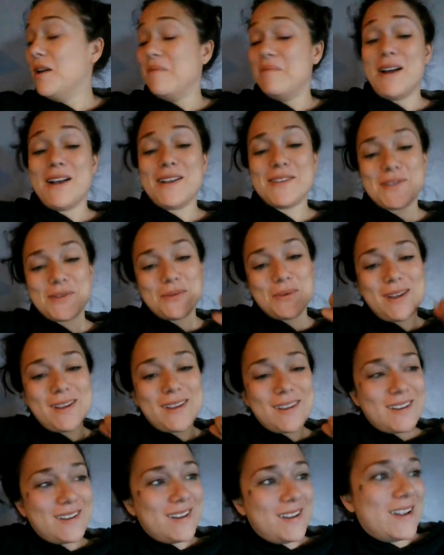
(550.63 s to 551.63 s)
mass
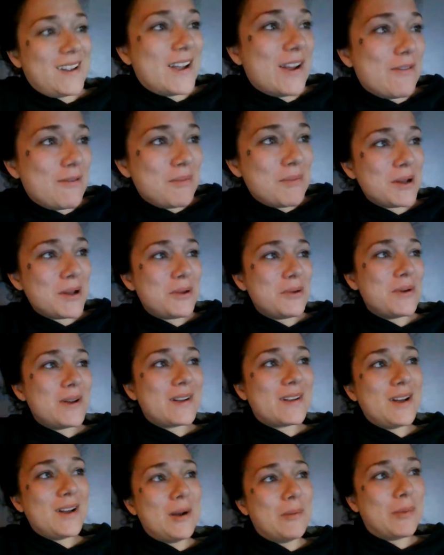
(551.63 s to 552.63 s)
awakening, everybody
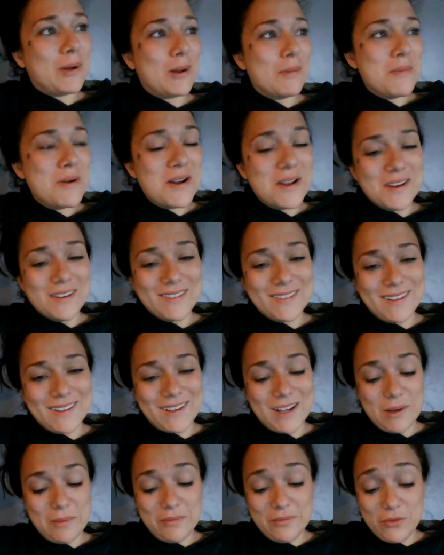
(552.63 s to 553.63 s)
wake up, come on, like
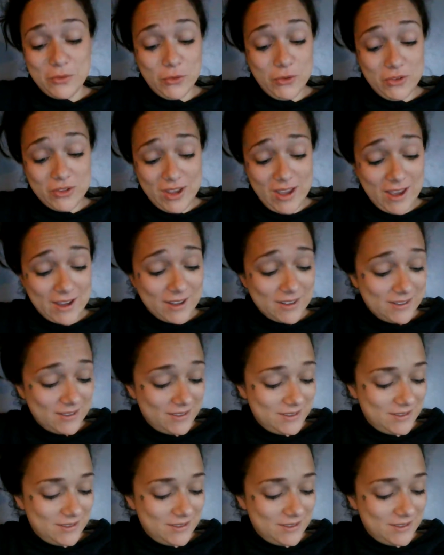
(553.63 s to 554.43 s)
I'm for that.